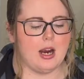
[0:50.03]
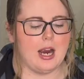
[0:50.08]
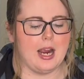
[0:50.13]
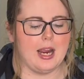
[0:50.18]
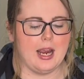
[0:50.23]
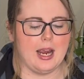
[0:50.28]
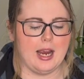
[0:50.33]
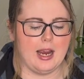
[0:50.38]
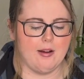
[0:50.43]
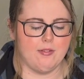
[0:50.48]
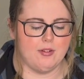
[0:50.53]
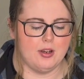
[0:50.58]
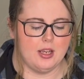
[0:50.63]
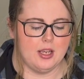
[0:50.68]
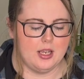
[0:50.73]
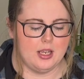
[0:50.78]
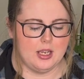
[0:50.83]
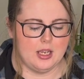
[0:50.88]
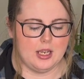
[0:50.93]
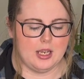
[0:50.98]
I have
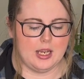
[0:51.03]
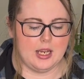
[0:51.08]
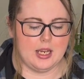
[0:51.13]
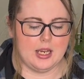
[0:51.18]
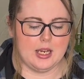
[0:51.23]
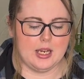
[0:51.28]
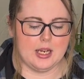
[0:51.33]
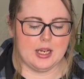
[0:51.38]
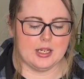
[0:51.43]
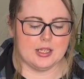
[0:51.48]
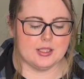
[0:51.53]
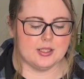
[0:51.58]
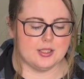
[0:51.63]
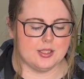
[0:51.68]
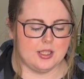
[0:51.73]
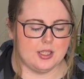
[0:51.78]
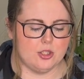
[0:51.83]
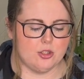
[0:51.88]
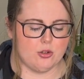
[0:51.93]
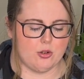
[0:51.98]
a
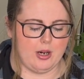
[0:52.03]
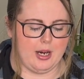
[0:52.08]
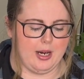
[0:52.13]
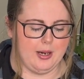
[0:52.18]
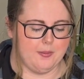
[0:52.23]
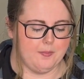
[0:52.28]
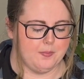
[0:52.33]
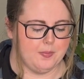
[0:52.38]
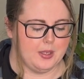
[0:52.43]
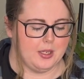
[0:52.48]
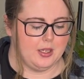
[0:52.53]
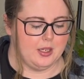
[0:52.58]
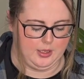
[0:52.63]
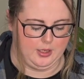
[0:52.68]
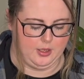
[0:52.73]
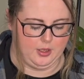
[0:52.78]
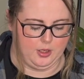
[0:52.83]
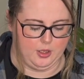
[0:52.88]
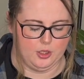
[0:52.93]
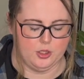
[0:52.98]
seed tray.
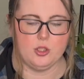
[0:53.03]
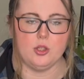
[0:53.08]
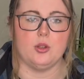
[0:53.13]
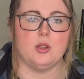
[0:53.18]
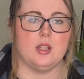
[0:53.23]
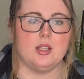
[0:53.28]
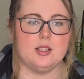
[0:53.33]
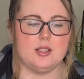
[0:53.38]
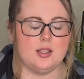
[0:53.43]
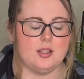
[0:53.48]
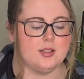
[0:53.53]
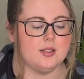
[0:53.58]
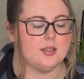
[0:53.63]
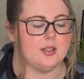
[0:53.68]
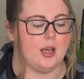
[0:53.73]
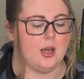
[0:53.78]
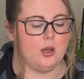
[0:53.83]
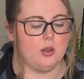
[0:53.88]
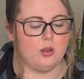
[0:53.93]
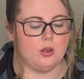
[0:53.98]
So this
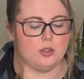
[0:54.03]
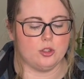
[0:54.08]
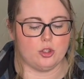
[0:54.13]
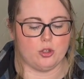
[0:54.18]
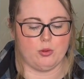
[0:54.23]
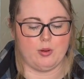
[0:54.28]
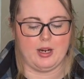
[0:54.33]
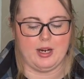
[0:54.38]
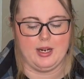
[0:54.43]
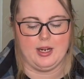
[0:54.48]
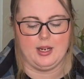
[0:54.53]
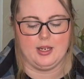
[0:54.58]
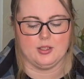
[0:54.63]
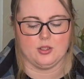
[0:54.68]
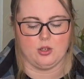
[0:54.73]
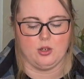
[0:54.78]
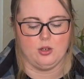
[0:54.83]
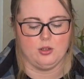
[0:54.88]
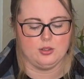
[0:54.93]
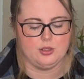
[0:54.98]
cell tray is
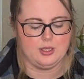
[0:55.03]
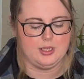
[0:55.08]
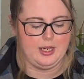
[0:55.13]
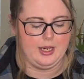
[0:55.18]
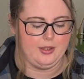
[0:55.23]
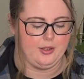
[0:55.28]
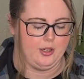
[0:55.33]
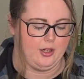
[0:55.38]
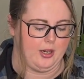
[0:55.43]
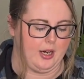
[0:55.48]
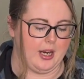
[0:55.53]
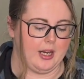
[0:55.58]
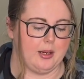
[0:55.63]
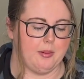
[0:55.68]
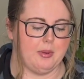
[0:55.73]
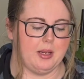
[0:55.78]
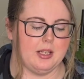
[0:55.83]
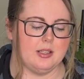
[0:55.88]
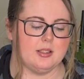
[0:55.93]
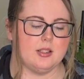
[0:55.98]
all together and it
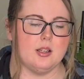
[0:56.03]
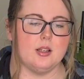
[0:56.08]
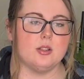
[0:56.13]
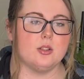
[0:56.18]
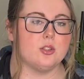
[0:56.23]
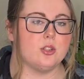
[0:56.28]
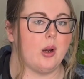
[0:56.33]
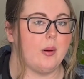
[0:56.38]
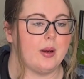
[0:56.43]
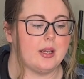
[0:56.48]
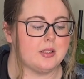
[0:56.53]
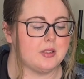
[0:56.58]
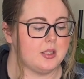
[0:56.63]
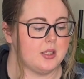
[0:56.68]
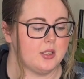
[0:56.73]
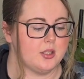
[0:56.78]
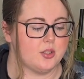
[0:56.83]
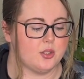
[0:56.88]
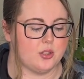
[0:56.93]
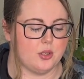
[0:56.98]
makes sowing
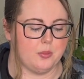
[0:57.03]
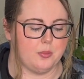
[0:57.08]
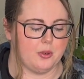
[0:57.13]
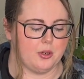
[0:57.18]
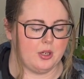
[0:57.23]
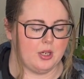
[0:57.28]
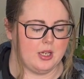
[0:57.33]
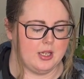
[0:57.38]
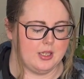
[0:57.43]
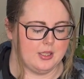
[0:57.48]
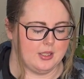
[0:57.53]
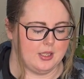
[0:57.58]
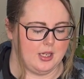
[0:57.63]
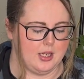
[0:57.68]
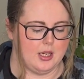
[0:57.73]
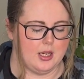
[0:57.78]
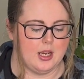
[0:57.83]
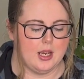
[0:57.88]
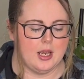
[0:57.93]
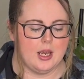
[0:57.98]
seeds super
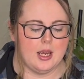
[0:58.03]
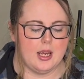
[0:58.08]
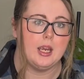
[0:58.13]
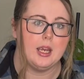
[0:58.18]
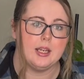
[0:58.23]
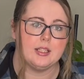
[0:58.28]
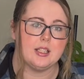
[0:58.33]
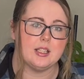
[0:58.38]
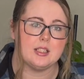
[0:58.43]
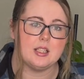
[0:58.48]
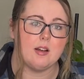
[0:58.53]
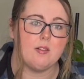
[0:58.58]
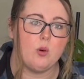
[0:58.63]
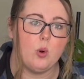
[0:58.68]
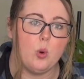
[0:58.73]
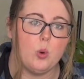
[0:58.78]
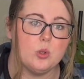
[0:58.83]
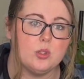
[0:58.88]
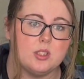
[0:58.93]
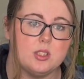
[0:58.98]
easy. It does have
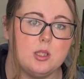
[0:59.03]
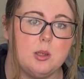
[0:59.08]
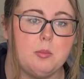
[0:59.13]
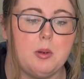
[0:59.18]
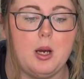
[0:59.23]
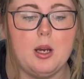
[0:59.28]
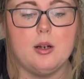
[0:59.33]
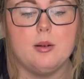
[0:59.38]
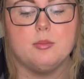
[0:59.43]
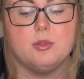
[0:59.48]
holes in the bottom